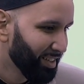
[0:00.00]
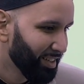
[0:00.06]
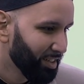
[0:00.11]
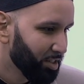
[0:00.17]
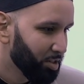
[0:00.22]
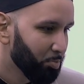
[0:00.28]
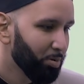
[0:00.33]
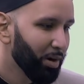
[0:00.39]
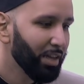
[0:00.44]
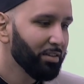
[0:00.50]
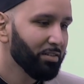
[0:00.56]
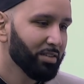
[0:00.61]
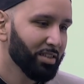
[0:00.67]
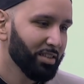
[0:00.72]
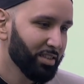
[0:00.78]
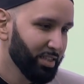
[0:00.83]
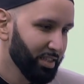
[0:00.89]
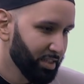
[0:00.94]
to
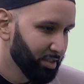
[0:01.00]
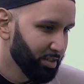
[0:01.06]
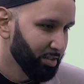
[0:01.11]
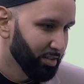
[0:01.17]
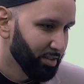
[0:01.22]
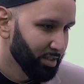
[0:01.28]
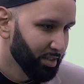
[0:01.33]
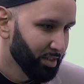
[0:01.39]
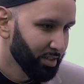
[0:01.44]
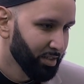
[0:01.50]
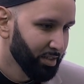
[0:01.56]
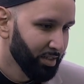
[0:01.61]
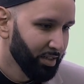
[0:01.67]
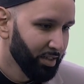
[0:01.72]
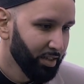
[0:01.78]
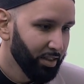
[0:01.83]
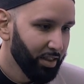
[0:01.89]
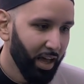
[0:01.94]
brothers and sisters
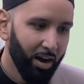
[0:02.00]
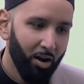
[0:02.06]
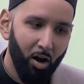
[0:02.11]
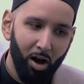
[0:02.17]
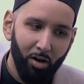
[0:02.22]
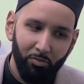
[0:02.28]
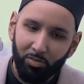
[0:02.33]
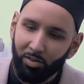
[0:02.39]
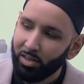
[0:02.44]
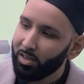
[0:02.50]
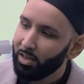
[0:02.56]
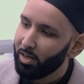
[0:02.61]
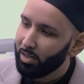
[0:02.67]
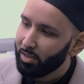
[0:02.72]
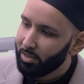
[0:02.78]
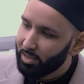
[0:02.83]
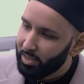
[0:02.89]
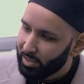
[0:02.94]
that often
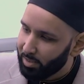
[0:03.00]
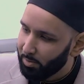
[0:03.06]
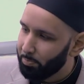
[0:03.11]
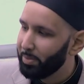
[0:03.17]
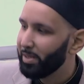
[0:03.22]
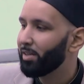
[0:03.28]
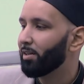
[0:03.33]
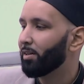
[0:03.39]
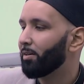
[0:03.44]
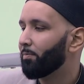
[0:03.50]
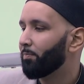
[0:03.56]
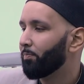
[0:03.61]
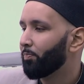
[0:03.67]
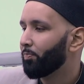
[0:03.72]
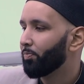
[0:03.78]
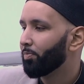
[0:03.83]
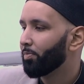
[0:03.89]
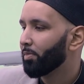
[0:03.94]
disappear,
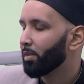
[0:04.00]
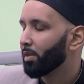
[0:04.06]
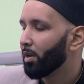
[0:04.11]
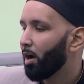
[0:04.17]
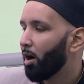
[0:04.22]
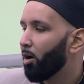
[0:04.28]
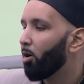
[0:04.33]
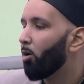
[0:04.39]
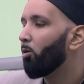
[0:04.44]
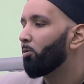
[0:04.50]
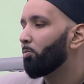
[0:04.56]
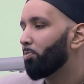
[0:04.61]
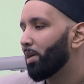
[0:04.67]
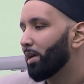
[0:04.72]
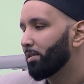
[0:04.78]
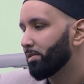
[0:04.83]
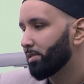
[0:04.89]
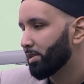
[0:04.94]
our own
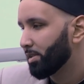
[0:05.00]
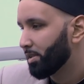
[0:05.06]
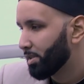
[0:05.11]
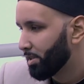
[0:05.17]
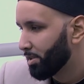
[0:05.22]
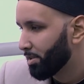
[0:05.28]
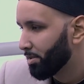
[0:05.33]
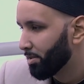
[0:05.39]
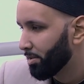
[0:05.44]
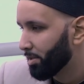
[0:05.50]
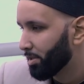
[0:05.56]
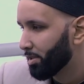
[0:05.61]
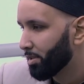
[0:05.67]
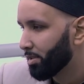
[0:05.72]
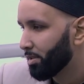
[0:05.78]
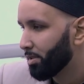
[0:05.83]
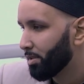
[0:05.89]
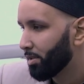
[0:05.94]
brothers and
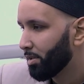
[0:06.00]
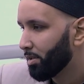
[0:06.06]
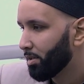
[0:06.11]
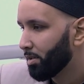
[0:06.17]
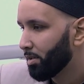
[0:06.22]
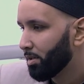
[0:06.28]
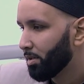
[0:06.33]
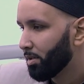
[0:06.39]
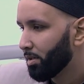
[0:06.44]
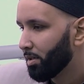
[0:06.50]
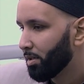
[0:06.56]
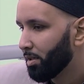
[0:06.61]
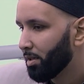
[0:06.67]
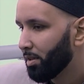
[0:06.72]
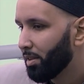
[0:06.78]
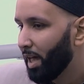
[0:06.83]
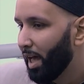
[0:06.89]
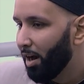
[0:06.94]
sisters,
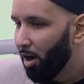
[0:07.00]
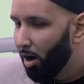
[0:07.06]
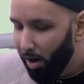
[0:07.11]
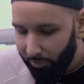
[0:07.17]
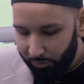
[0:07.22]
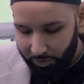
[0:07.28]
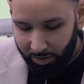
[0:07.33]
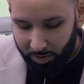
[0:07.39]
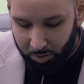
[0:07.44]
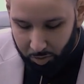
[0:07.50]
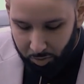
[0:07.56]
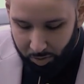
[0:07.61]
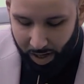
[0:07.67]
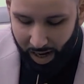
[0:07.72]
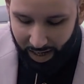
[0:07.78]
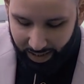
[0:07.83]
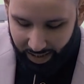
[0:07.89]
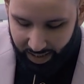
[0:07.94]
that often do
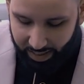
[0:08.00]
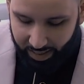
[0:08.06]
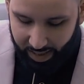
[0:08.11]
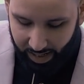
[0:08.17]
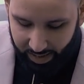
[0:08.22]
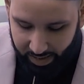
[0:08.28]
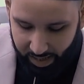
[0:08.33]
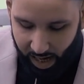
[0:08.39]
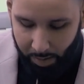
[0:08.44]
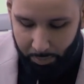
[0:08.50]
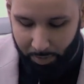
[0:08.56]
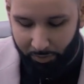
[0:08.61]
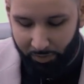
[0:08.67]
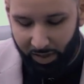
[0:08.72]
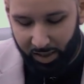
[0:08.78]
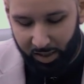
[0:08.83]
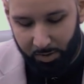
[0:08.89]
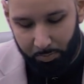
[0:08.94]
not get that type
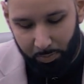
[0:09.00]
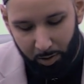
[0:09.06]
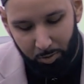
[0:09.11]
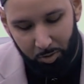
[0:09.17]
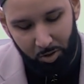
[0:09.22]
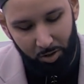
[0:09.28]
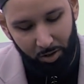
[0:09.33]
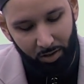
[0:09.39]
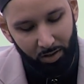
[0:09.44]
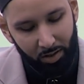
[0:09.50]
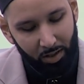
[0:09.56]
of exposure.